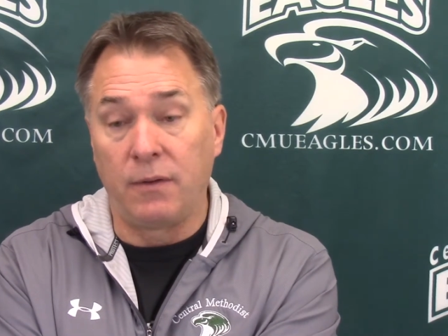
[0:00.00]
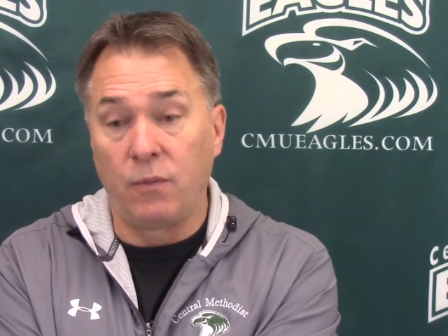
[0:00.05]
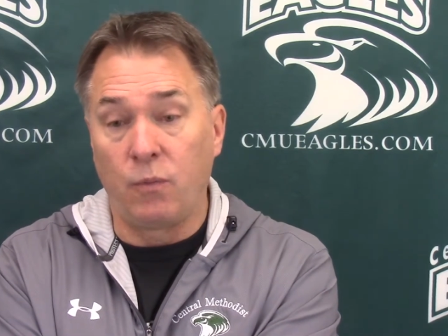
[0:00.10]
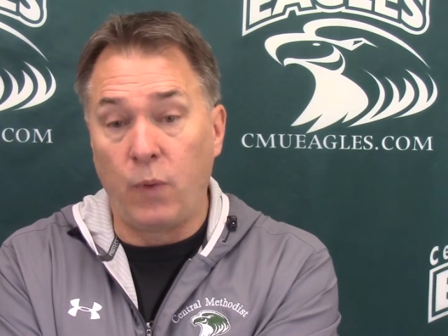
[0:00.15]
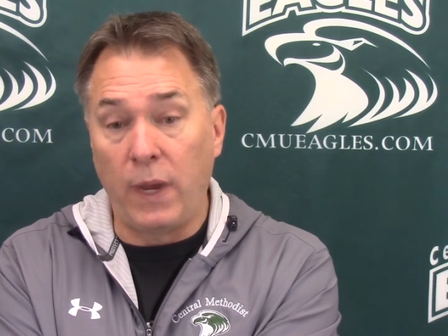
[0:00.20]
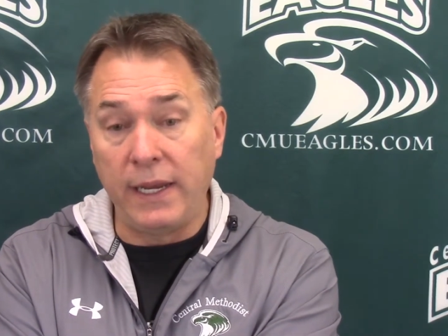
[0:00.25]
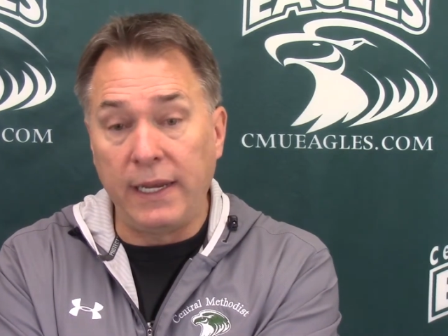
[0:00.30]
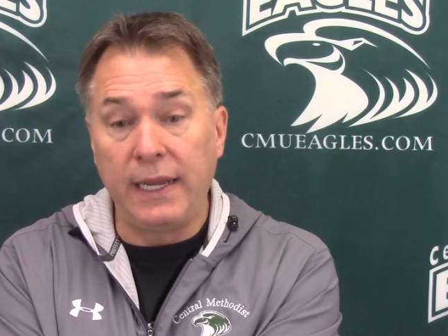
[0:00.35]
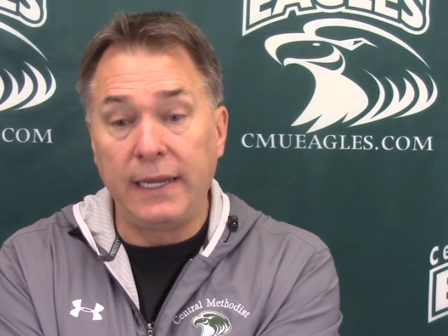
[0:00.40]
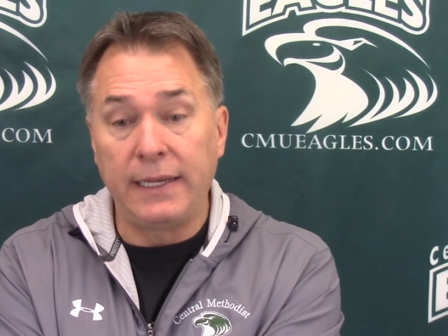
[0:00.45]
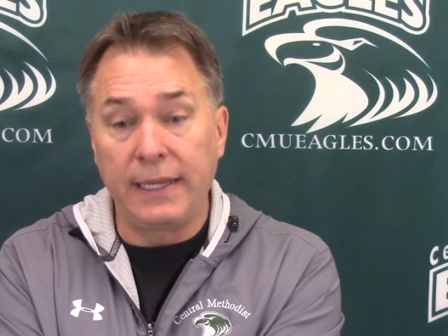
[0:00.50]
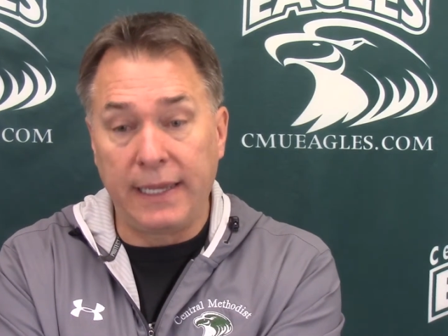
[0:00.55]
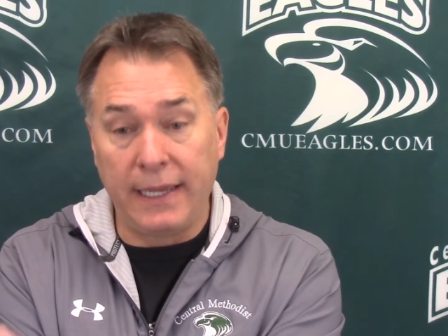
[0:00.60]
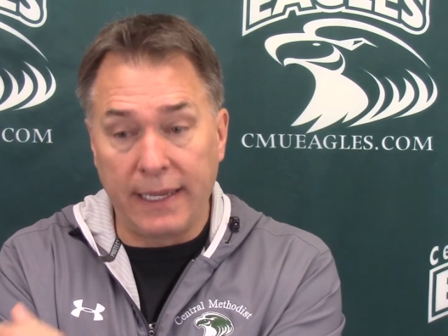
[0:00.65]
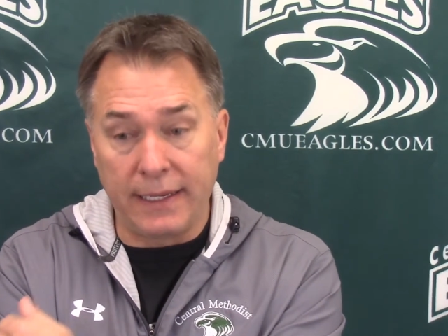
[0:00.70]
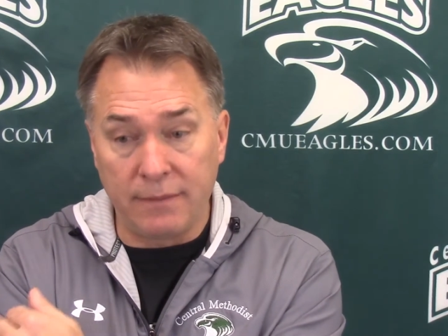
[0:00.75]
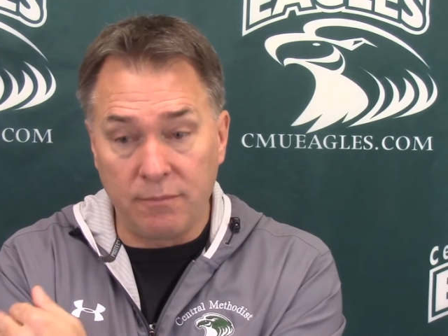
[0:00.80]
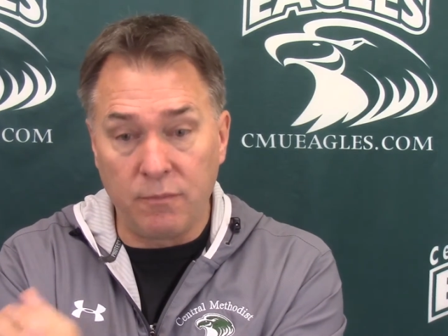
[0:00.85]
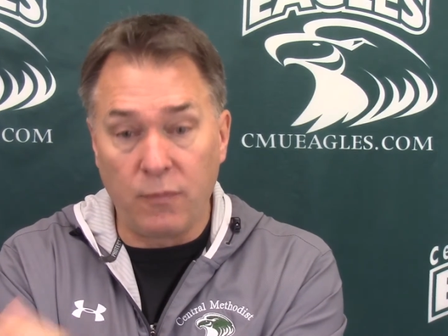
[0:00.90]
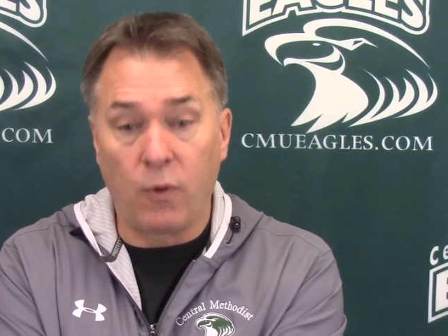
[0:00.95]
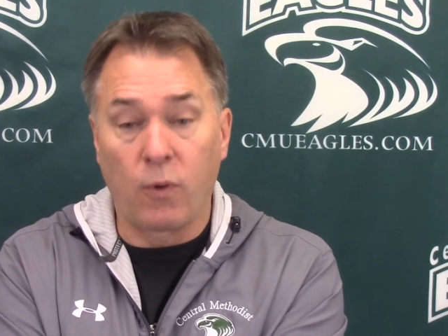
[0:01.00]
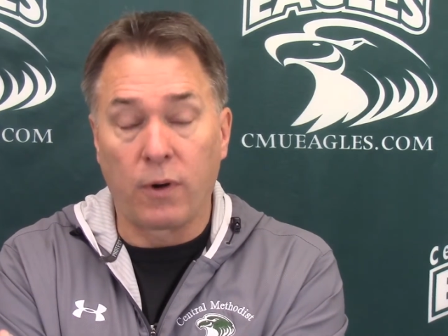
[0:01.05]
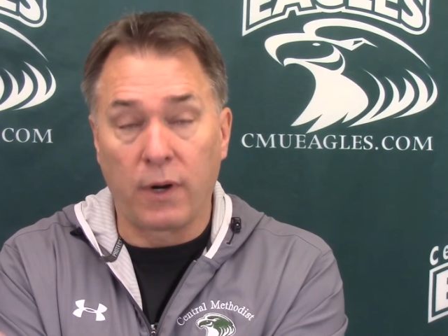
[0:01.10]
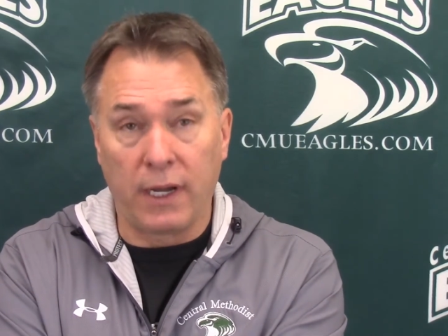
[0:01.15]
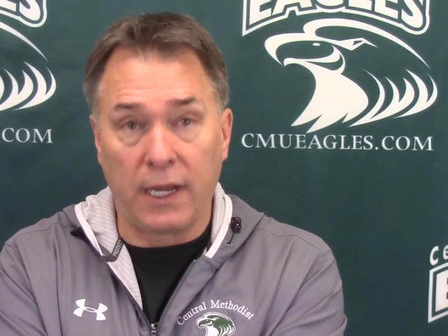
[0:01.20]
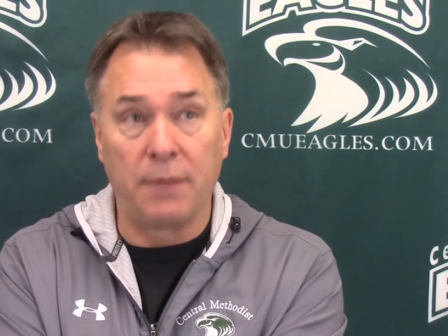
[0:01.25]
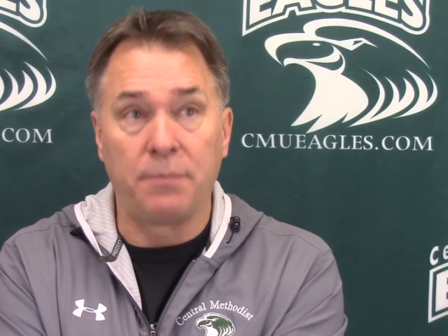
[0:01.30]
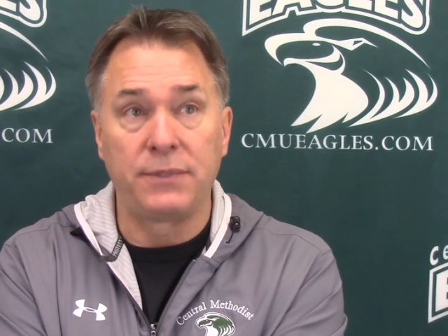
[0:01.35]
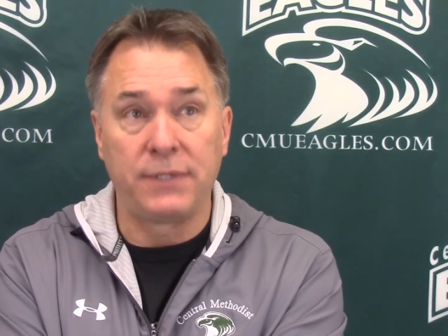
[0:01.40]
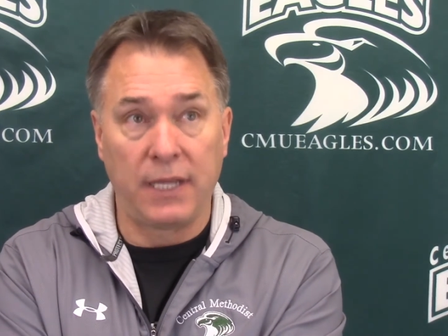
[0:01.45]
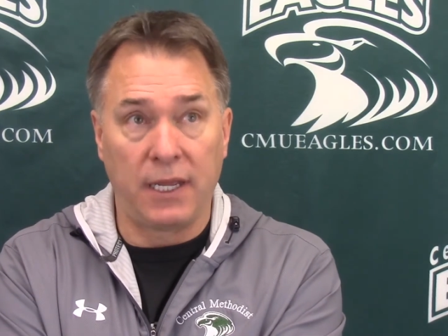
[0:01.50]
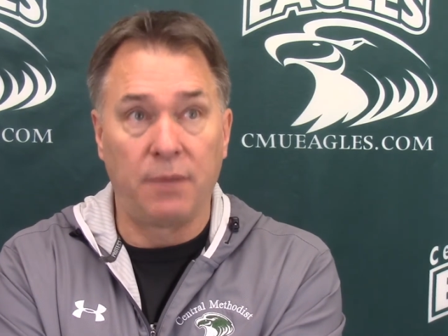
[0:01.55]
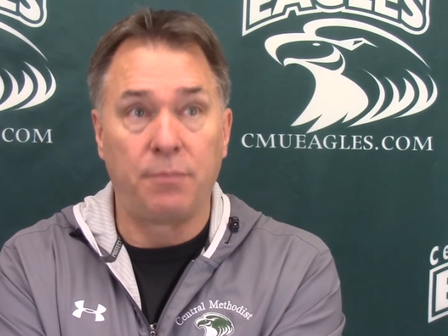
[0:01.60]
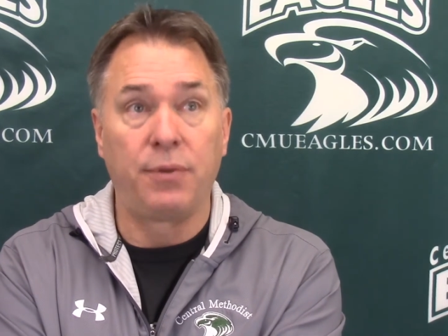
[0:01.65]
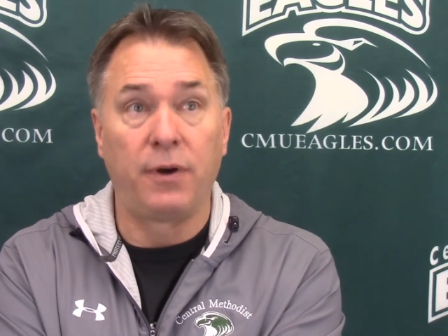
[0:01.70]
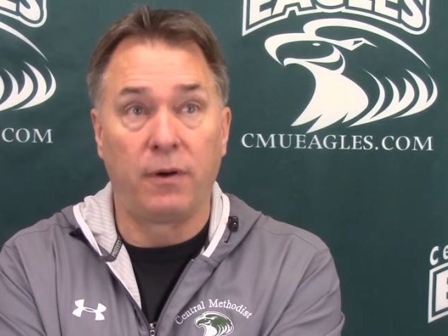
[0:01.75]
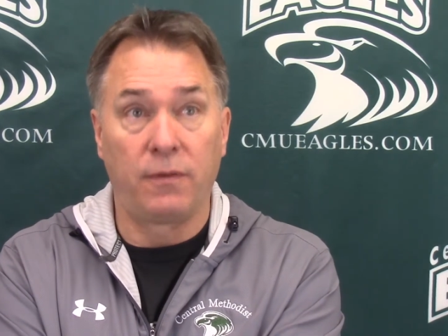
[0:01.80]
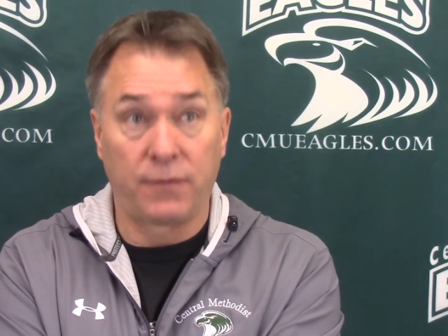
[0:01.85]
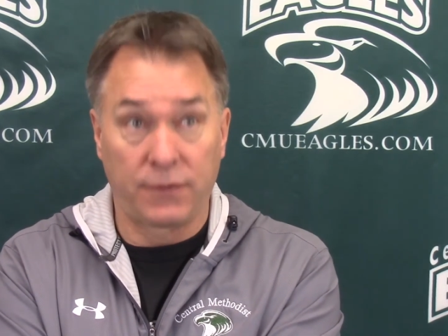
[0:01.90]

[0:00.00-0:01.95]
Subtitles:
We need to get more up-tempo